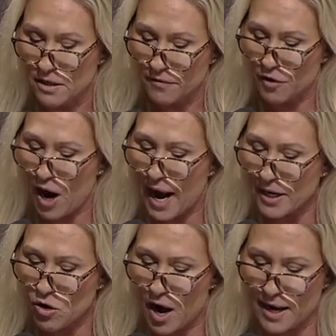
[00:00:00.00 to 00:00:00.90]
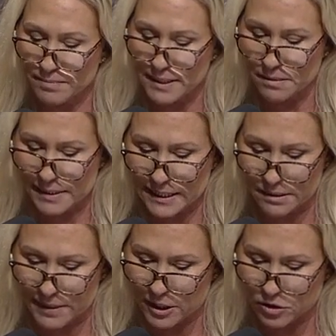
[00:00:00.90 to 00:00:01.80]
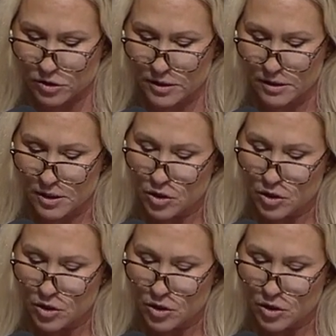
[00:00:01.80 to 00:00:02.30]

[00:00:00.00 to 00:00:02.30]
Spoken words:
for high crimes and misdemeanors.